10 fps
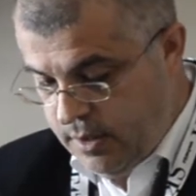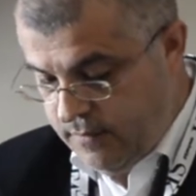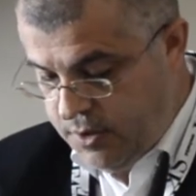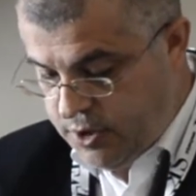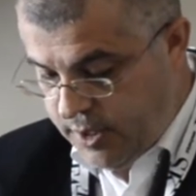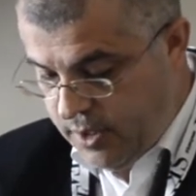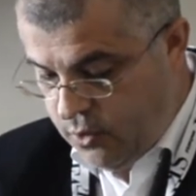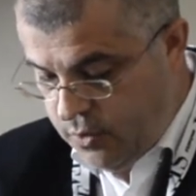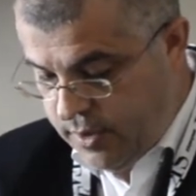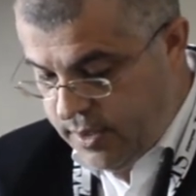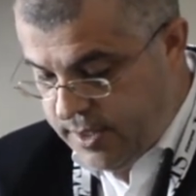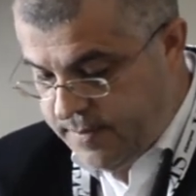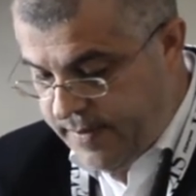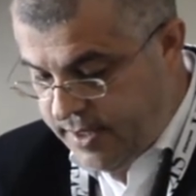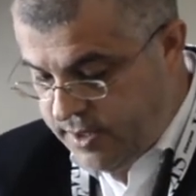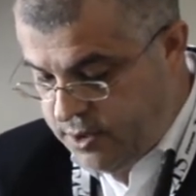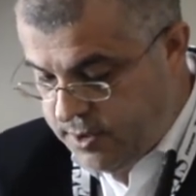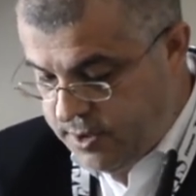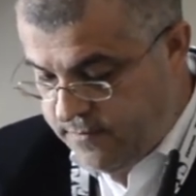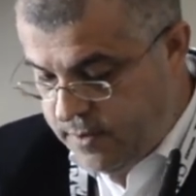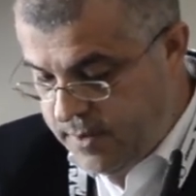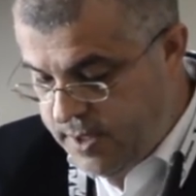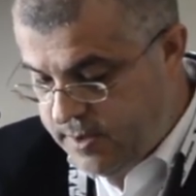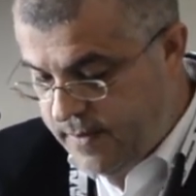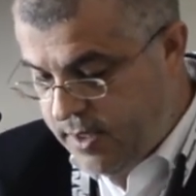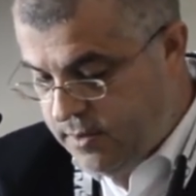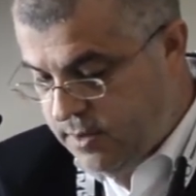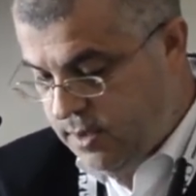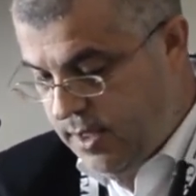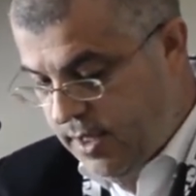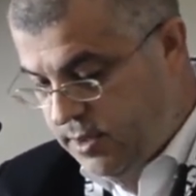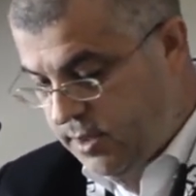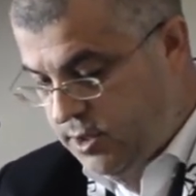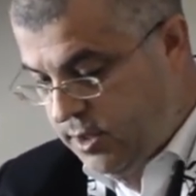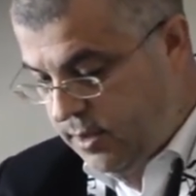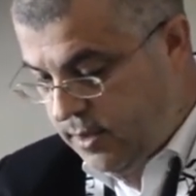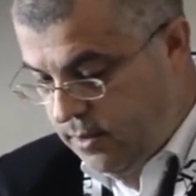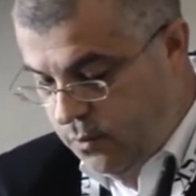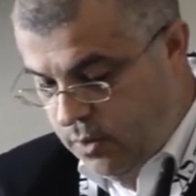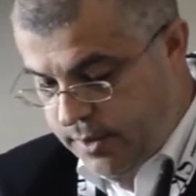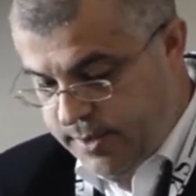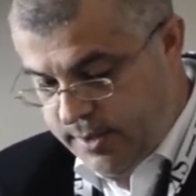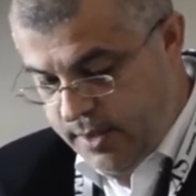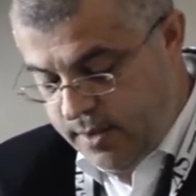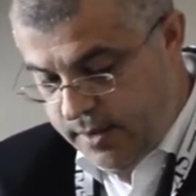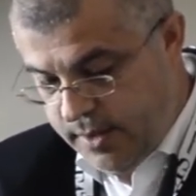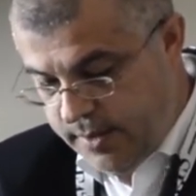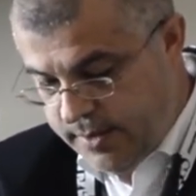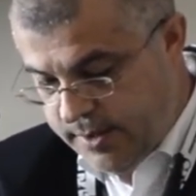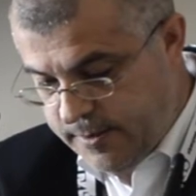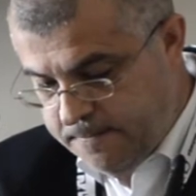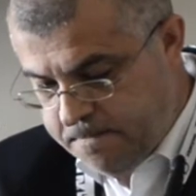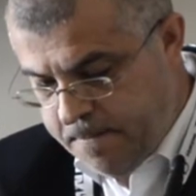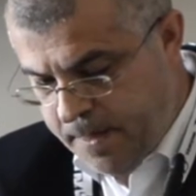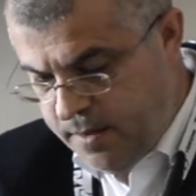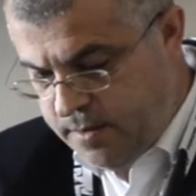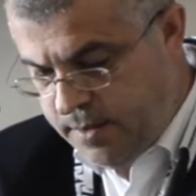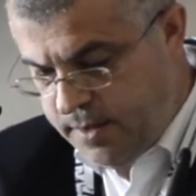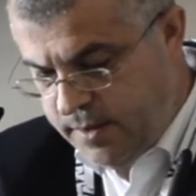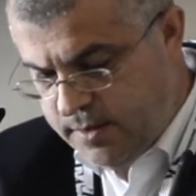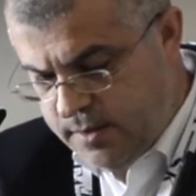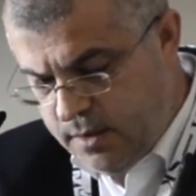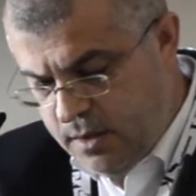which are included as passages from his various exegetical works in the readings.